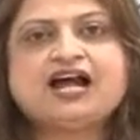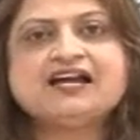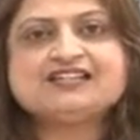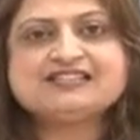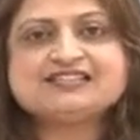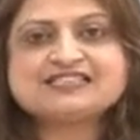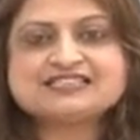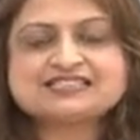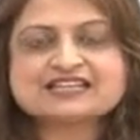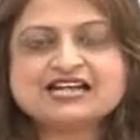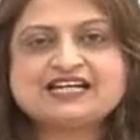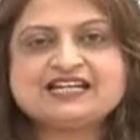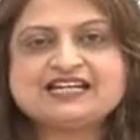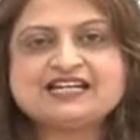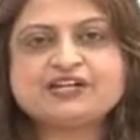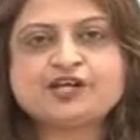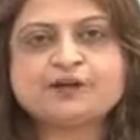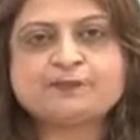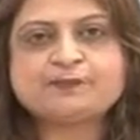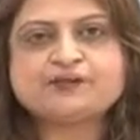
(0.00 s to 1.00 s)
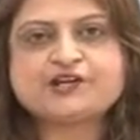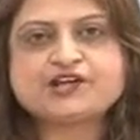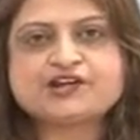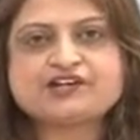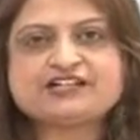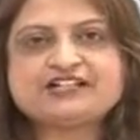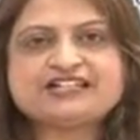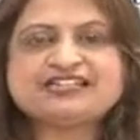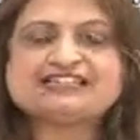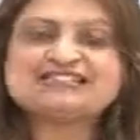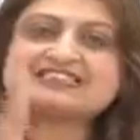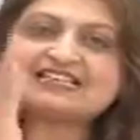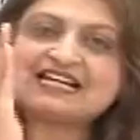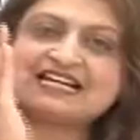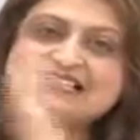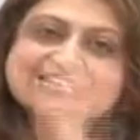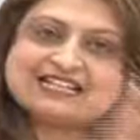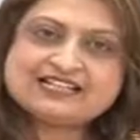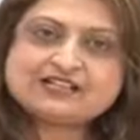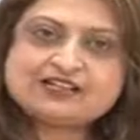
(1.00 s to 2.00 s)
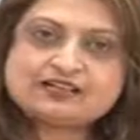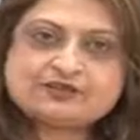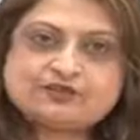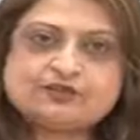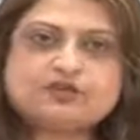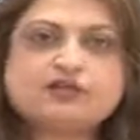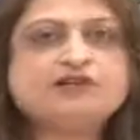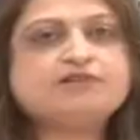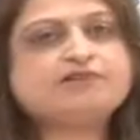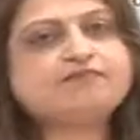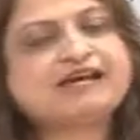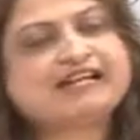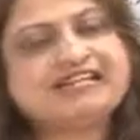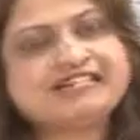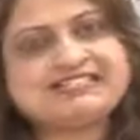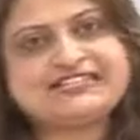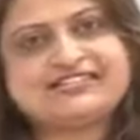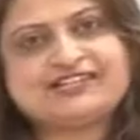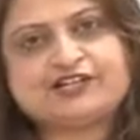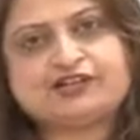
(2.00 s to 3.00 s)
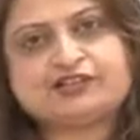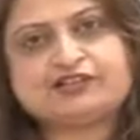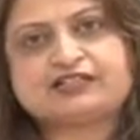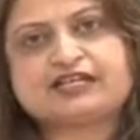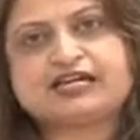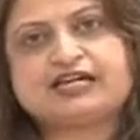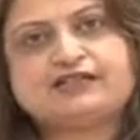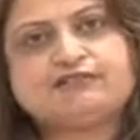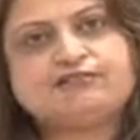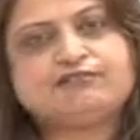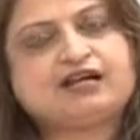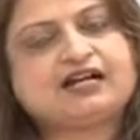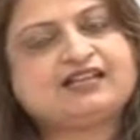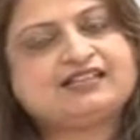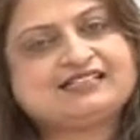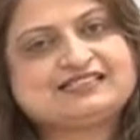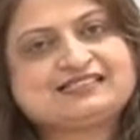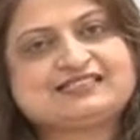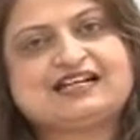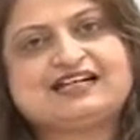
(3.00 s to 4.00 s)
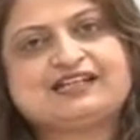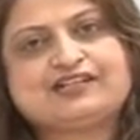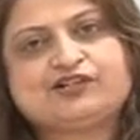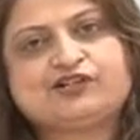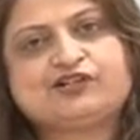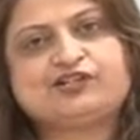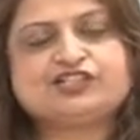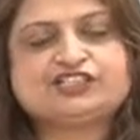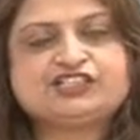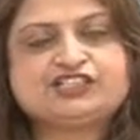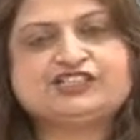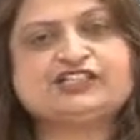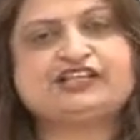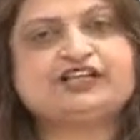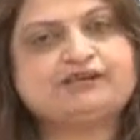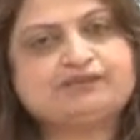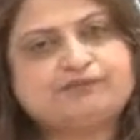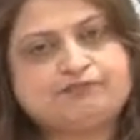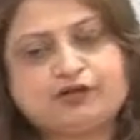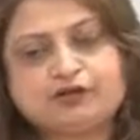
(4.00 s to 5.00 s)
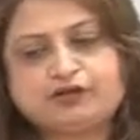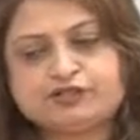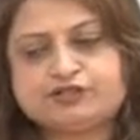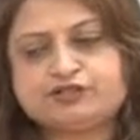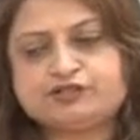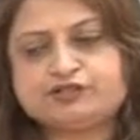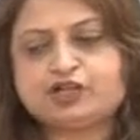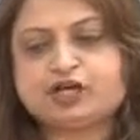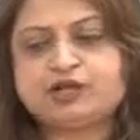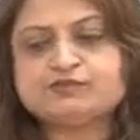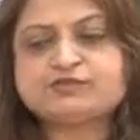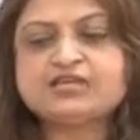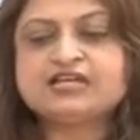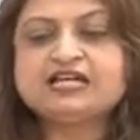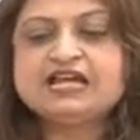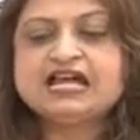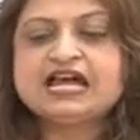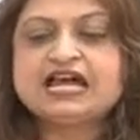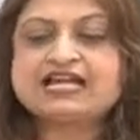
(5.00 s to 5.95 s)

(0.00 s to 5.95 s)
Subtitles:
Understanding your priorities, setting a goal, managing your time, understanding your urgent and important jobs,